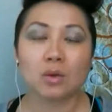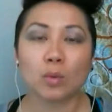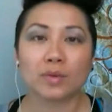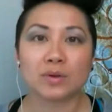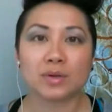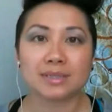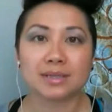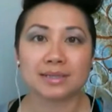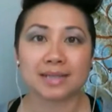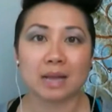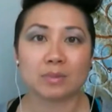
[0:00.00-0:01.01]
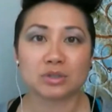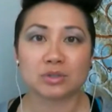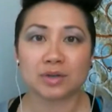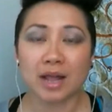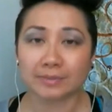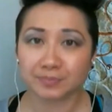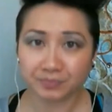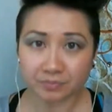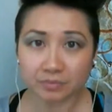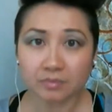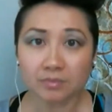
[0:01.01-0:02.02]
whether it's established or not.
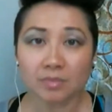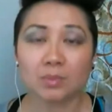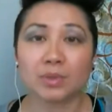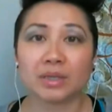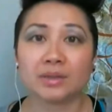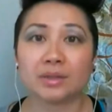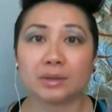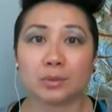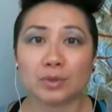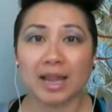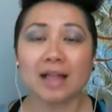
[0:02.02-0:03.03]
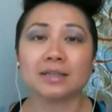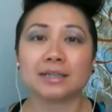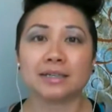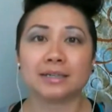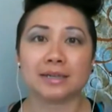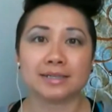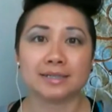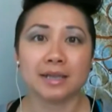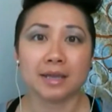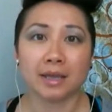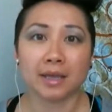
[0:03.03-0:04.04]
But the reality is,
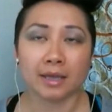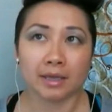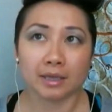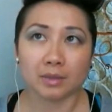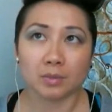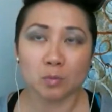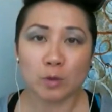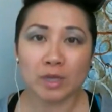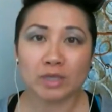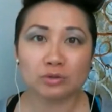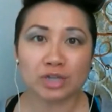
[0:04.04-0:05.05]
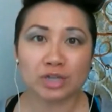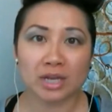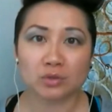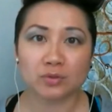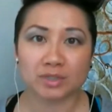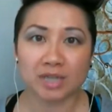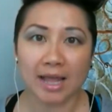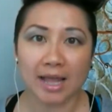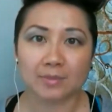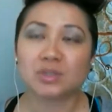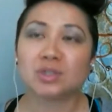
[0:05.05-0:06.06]
we do change over
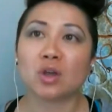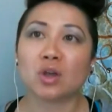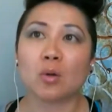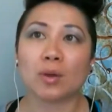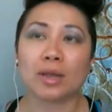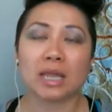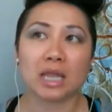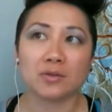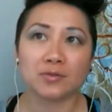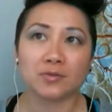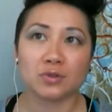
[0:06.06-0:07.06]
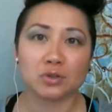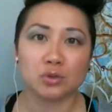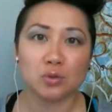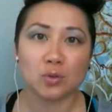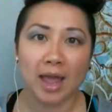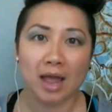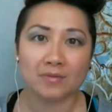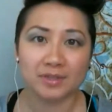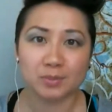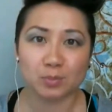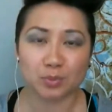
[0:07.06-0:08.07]
time. So if you have
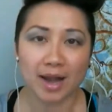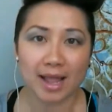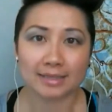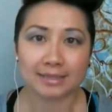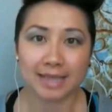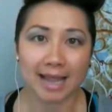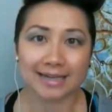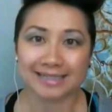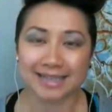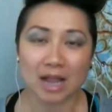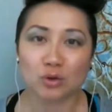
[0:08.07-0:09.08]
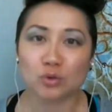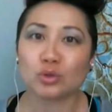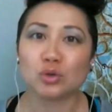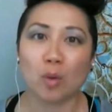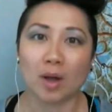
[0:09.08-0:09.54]
this brand and it's not who you